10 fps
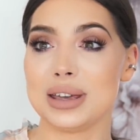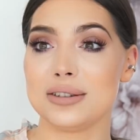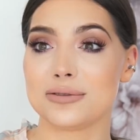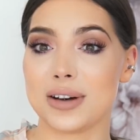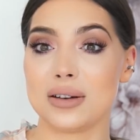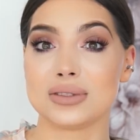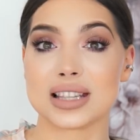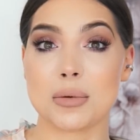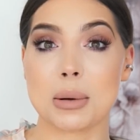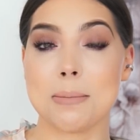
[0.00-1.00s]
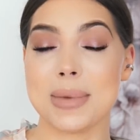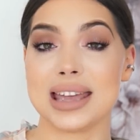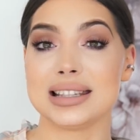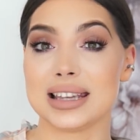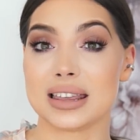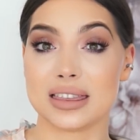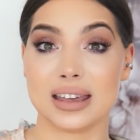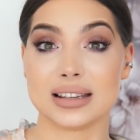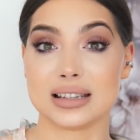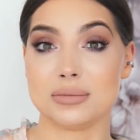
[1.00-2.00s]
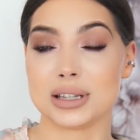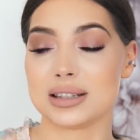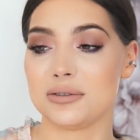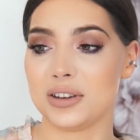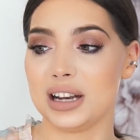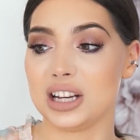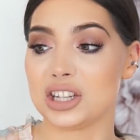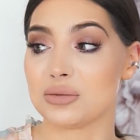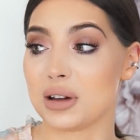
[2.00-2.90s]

We found some amazing things in Bicester Village.